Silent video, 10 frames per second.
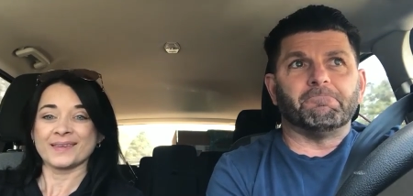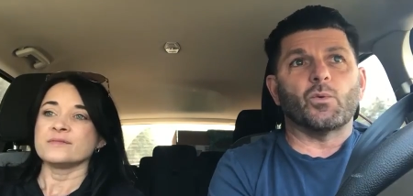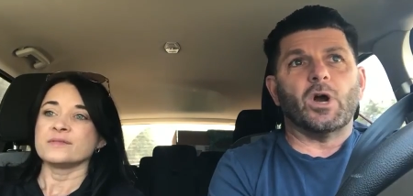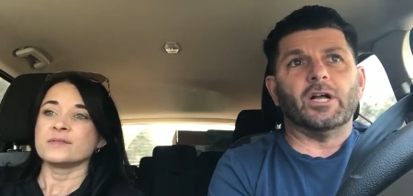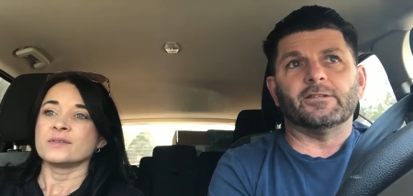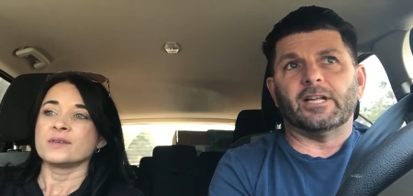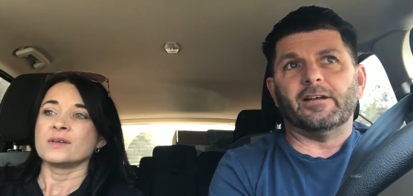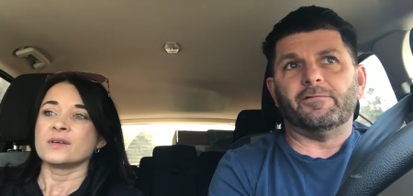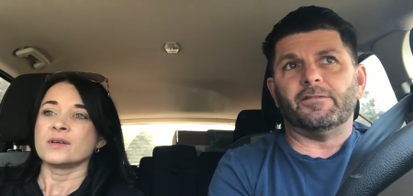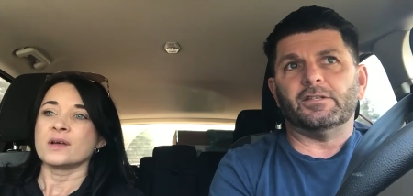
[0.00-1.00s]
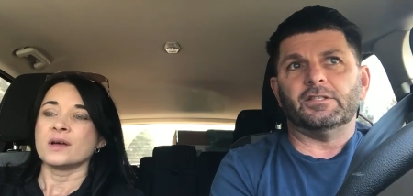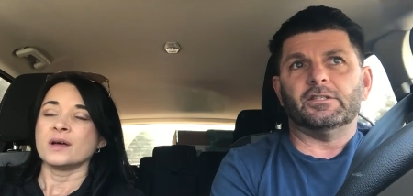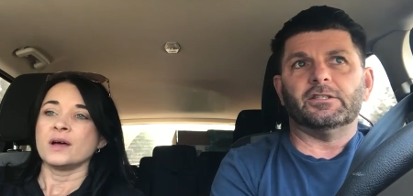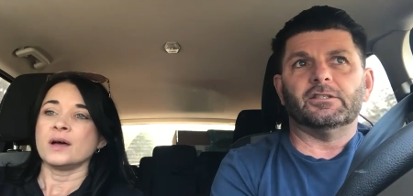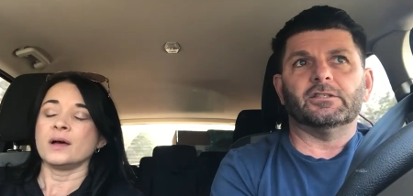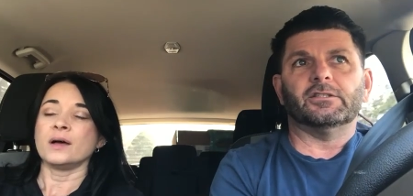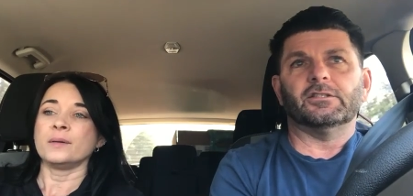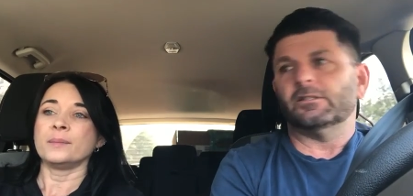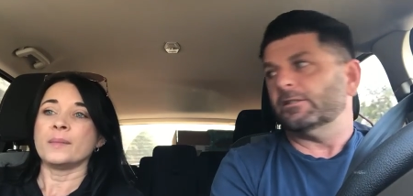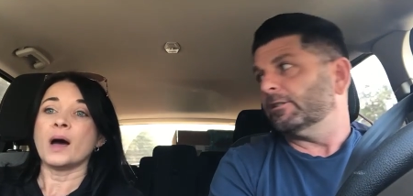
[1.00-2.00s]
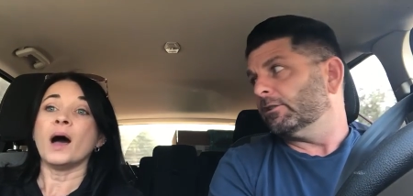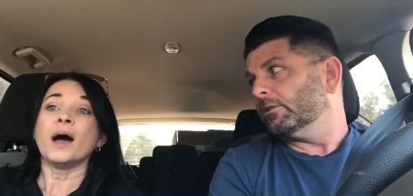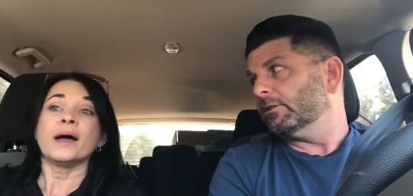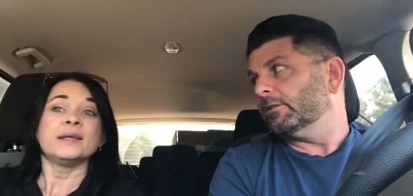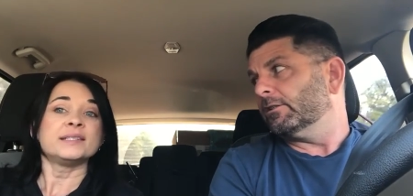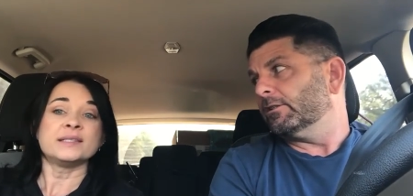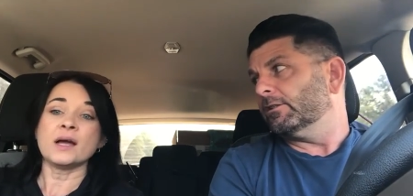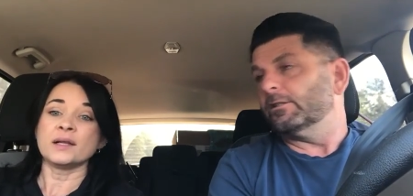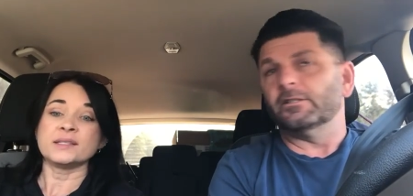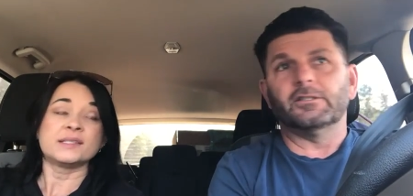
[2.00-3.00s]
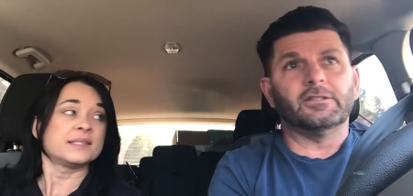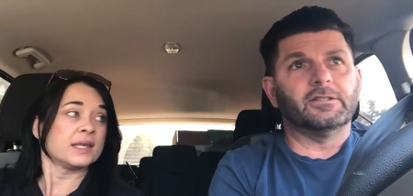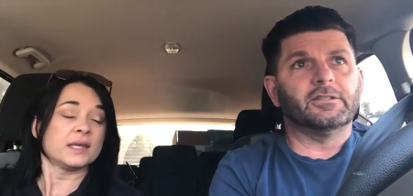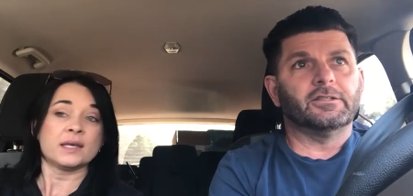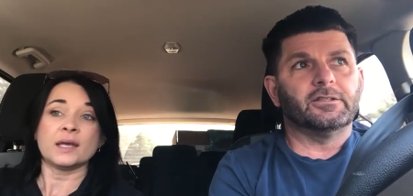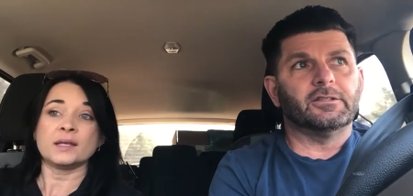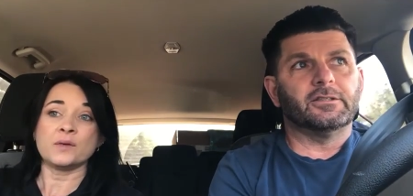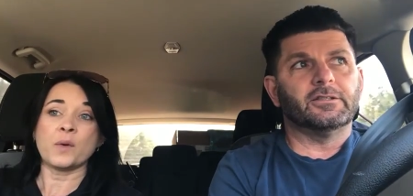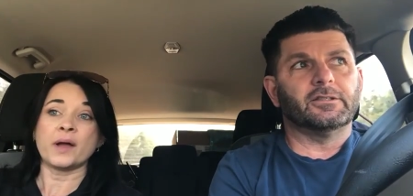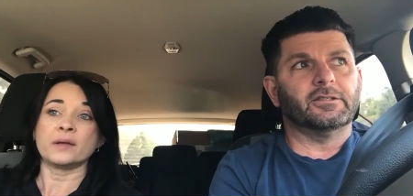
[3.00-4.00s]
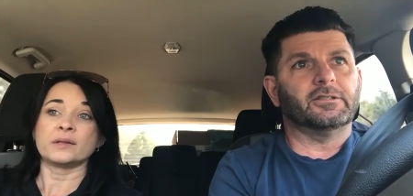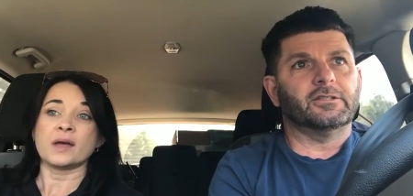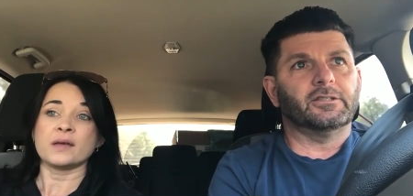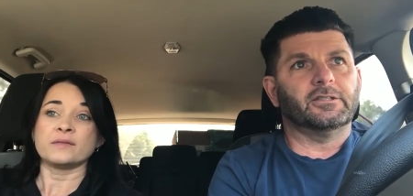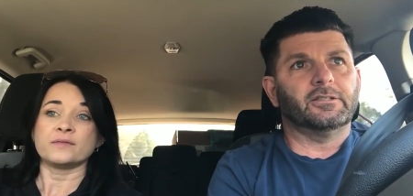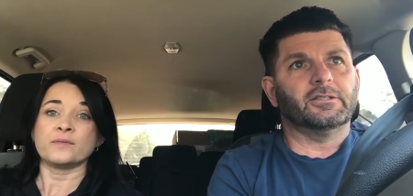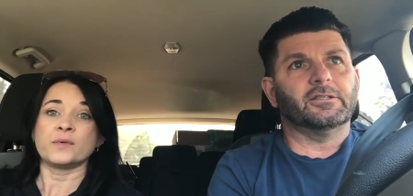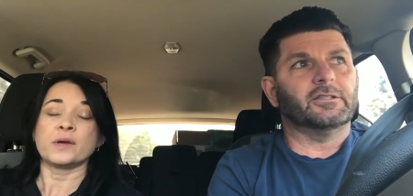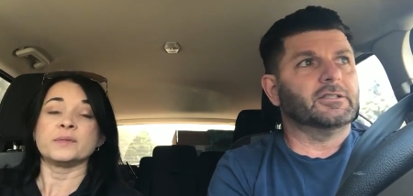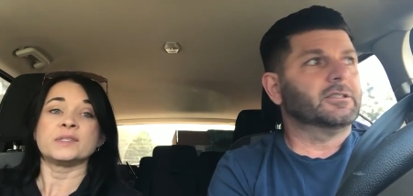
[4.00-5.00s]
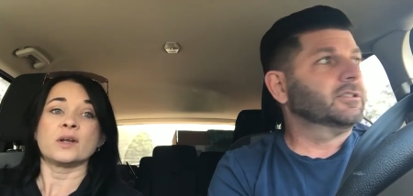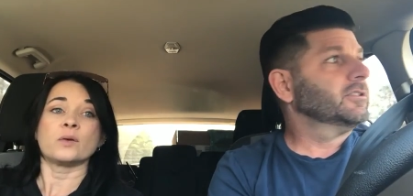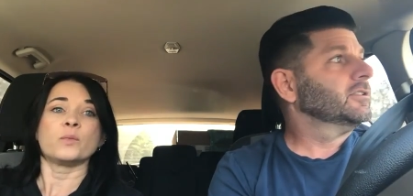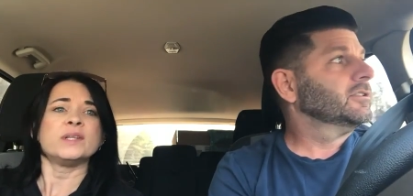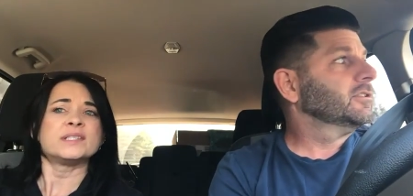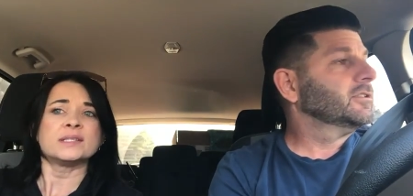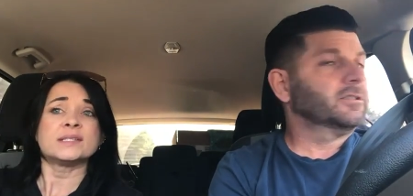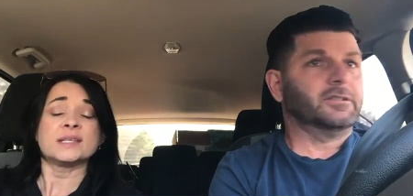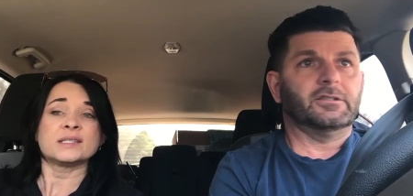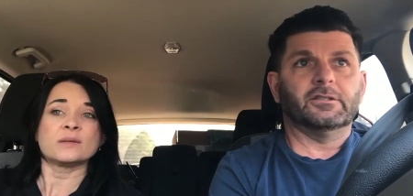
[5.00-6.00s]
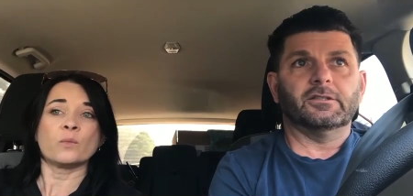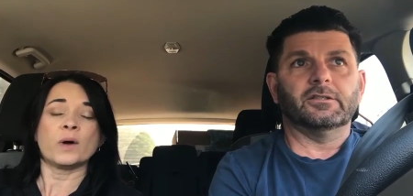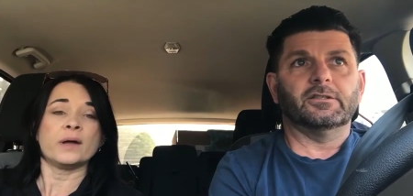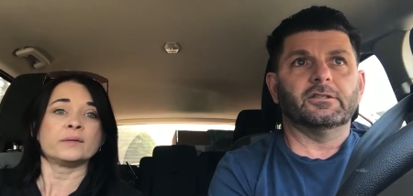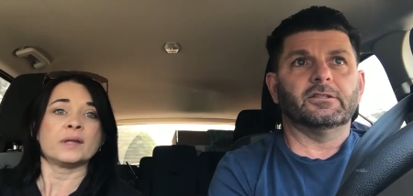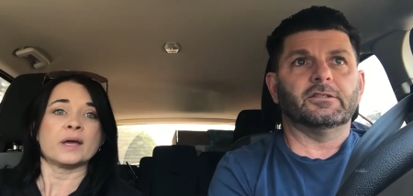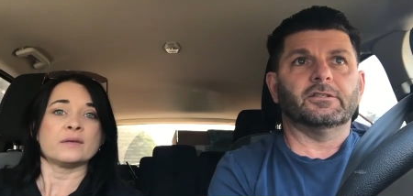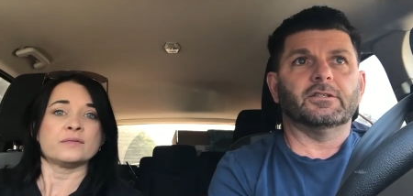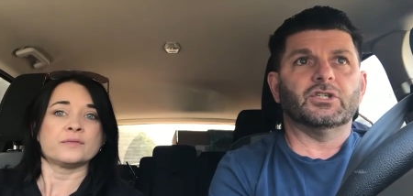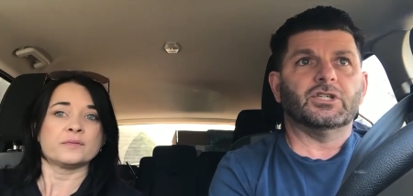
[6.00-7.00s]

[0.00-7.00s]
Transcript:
Speaker 1: is there wildlife?
Speaker 2: Um, I did not see any wildlife when I was there. We did see some wildlife